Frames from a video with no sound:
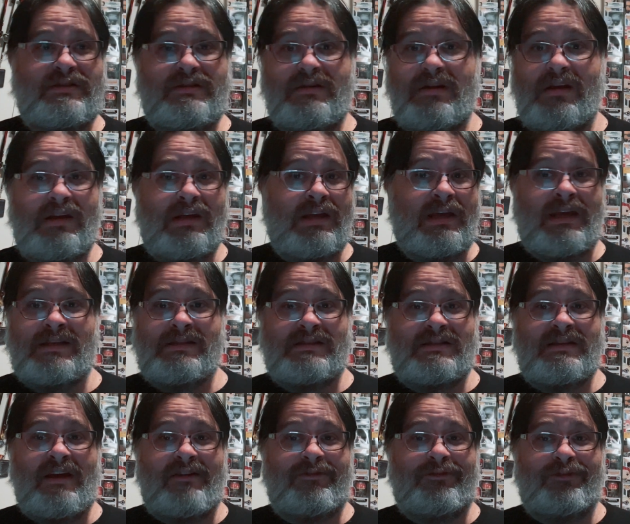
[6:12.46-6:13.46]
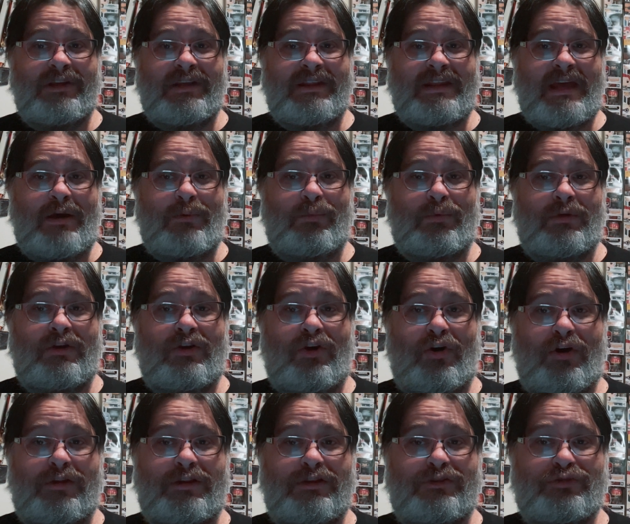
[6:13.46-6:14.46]
is definitely that one
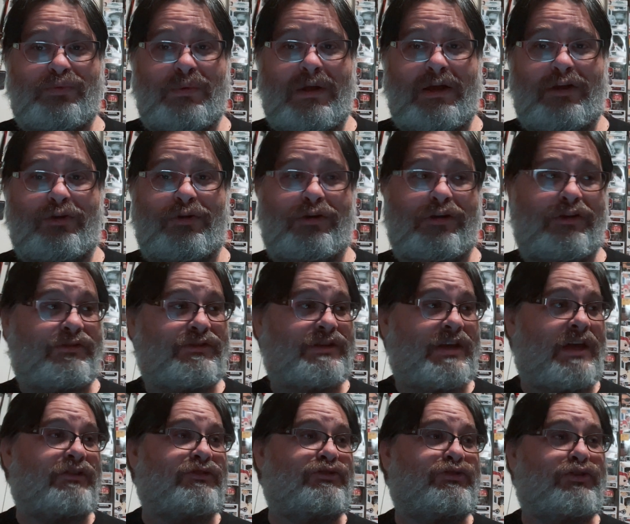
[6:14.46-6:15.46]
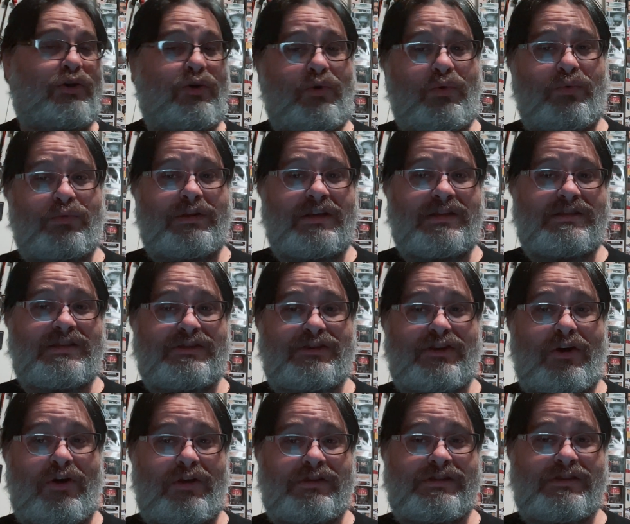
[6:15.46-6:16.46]
on this record. I was like, dude, this is
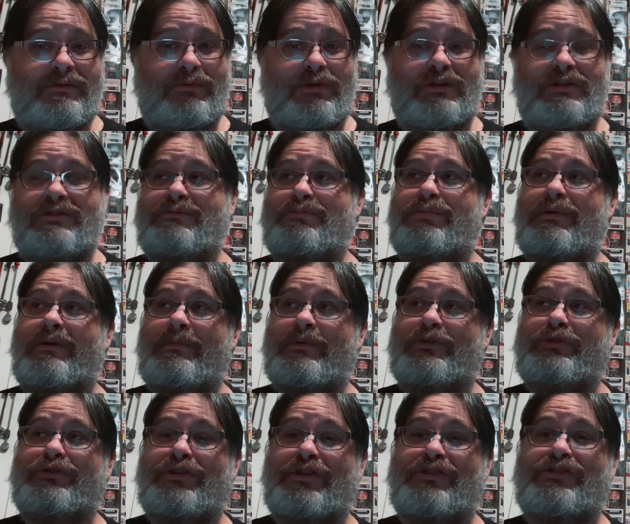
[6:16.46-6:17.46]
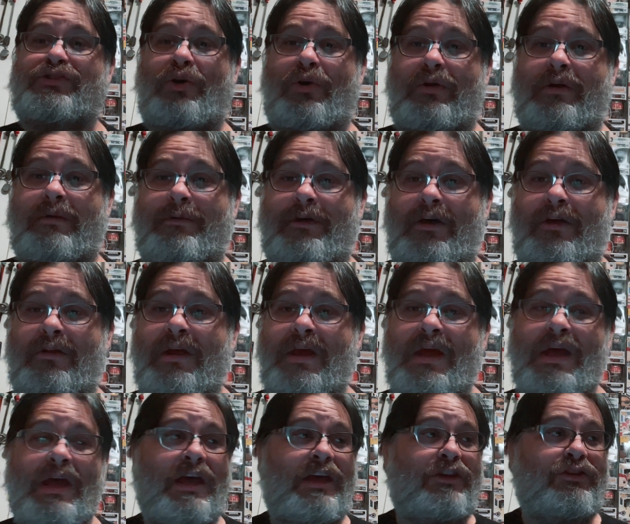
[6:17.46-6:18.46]
awesome. And it's pretty much just talking about
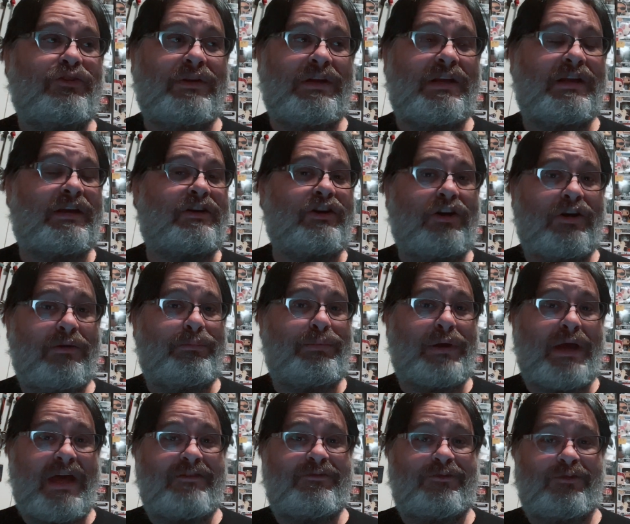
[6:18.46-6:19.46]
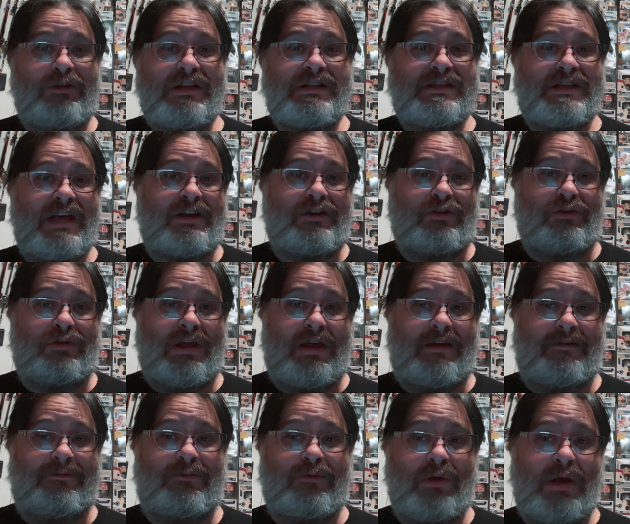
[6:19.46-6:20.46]
you need to cut bad friends out of your
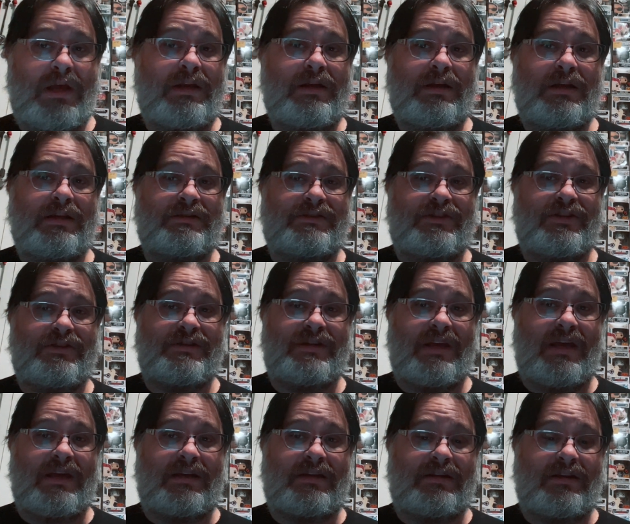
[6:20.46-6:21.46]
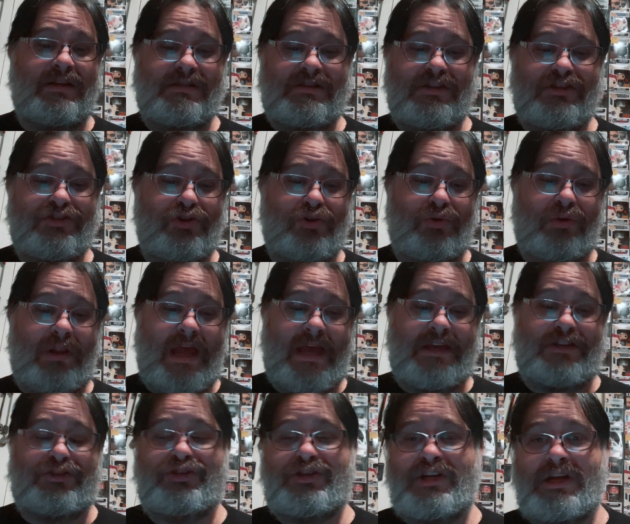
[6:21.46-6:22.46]
life, right? It's just like, this is your
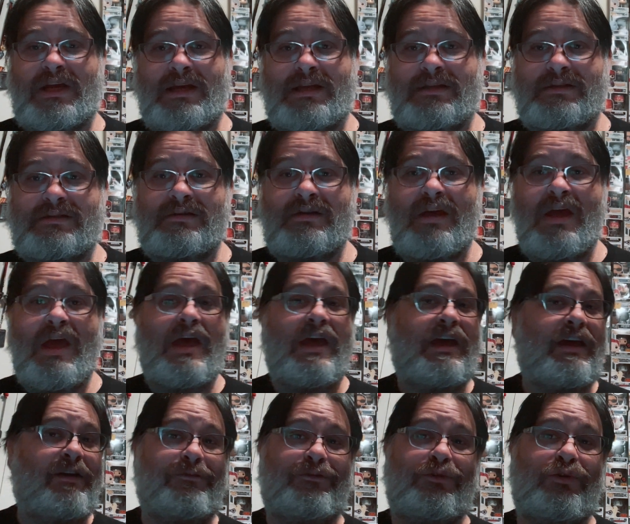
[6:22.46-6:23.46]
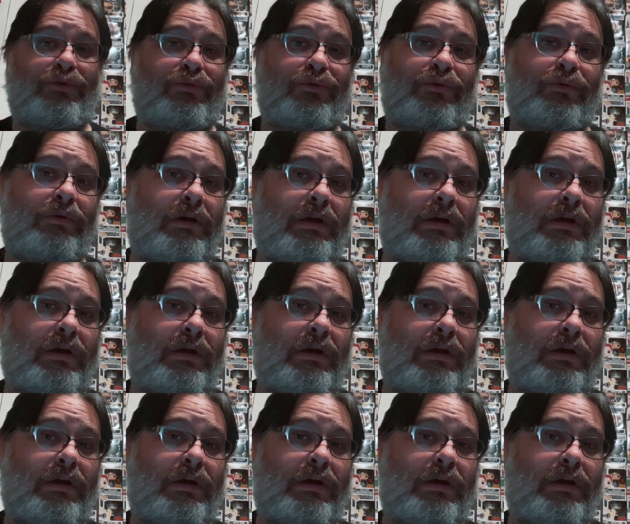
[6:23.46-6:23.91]
last chance. If you